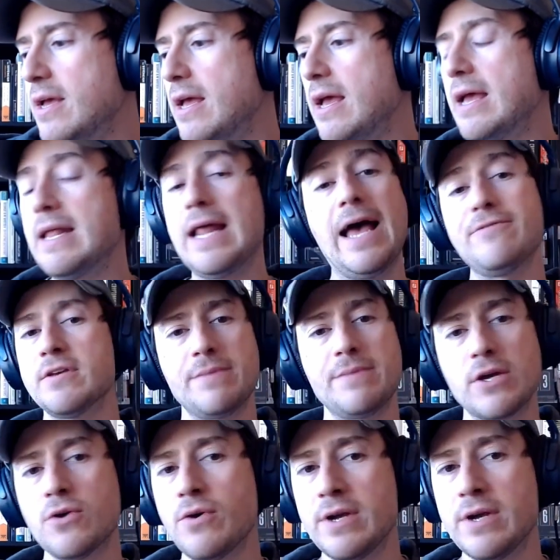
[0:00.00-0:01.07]
and having
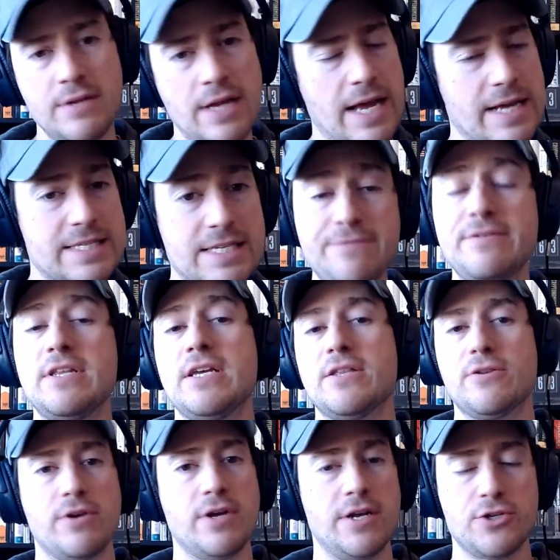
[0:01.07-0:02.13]
Bitcoin activity
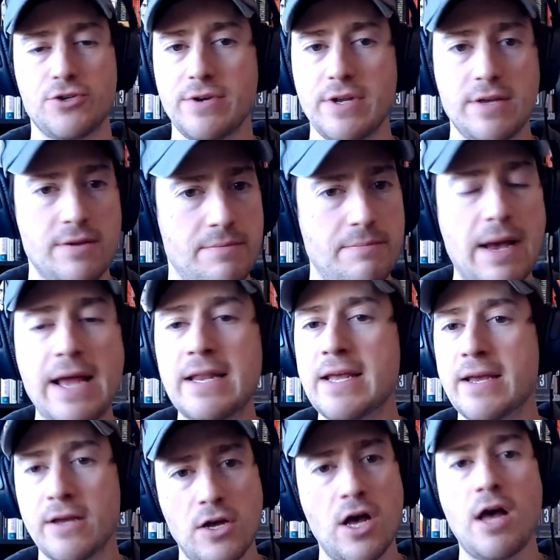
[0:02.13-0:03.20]
in their country,
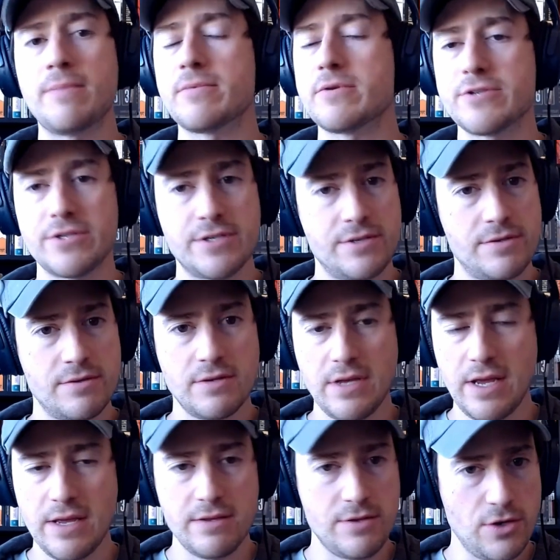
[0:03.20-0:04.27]
mining, commerce,
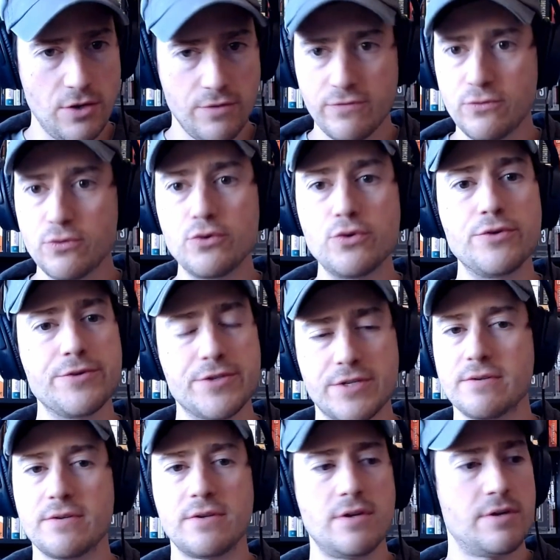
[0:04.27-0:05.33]

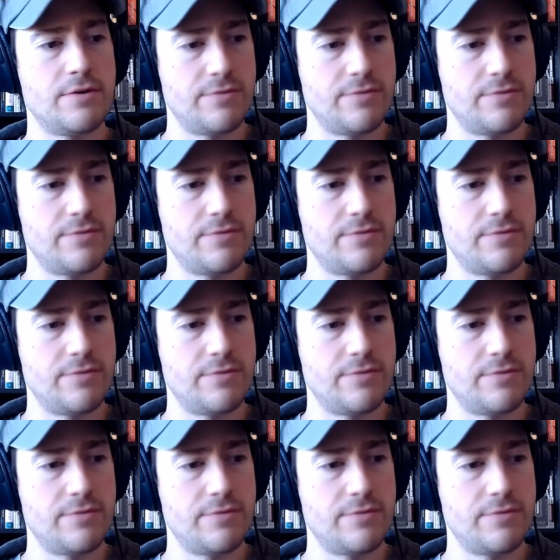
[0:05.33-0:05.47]
rules,